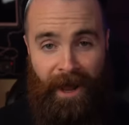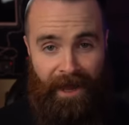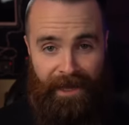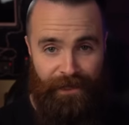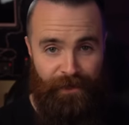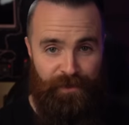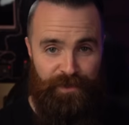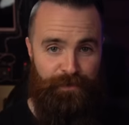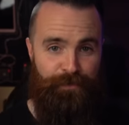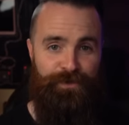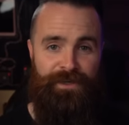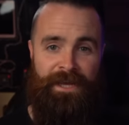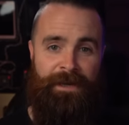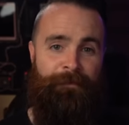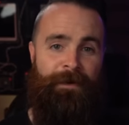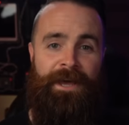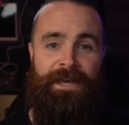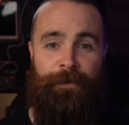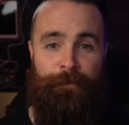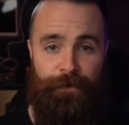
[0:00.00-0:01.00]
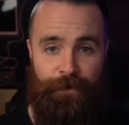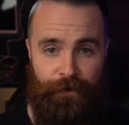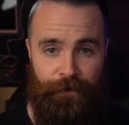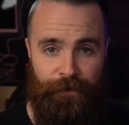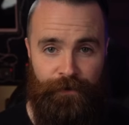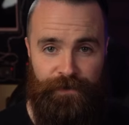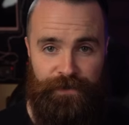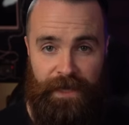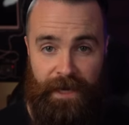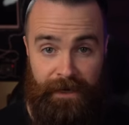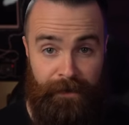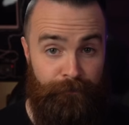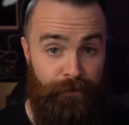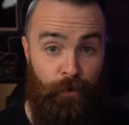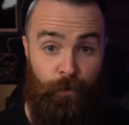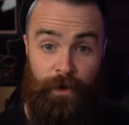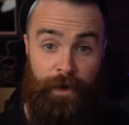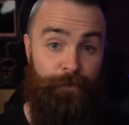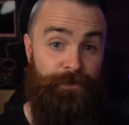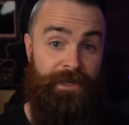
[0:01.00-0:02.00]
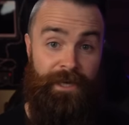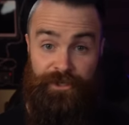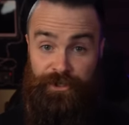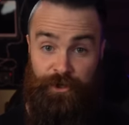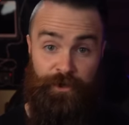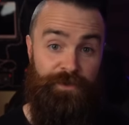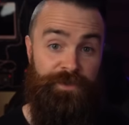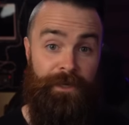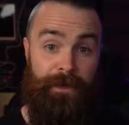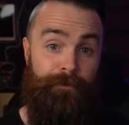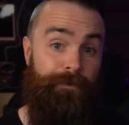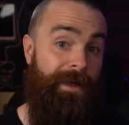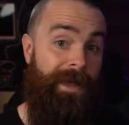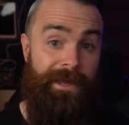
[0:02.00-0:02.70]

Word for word: I use to protect my computers, and if you want to protect yourself